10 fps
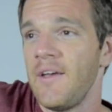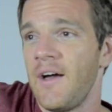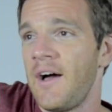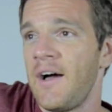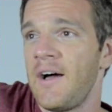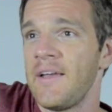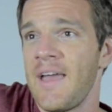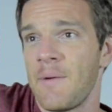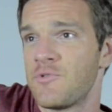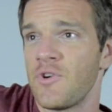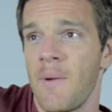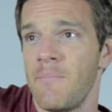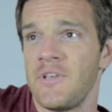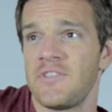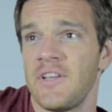Yeah, I'm sure I'm
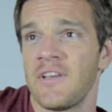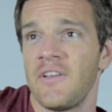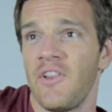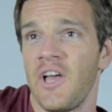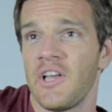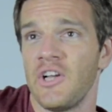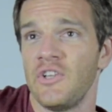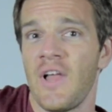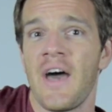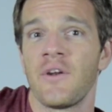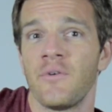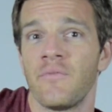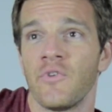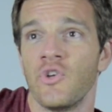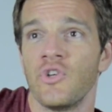missing like a lot
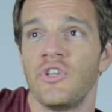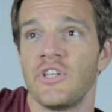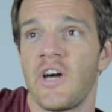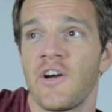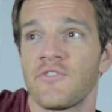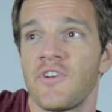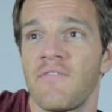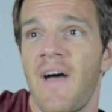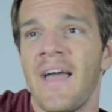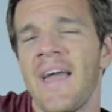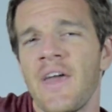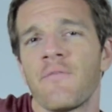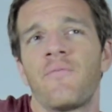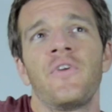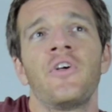of good guitar stuff. I kind
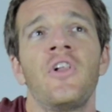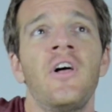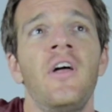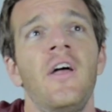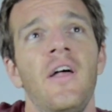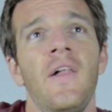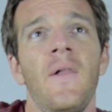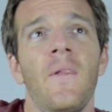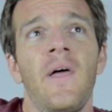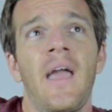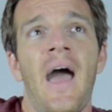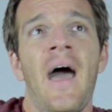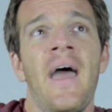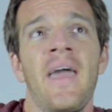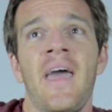of feel like
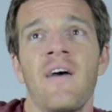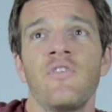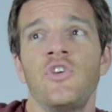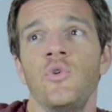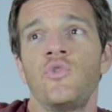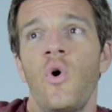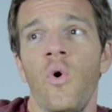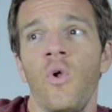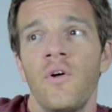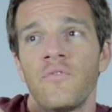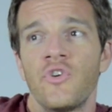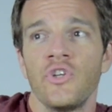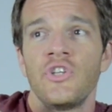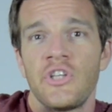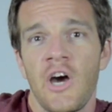I have a huge hole of
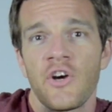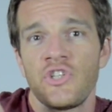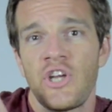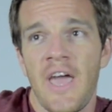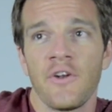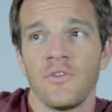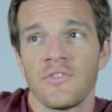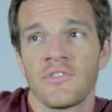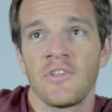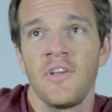good guitar channels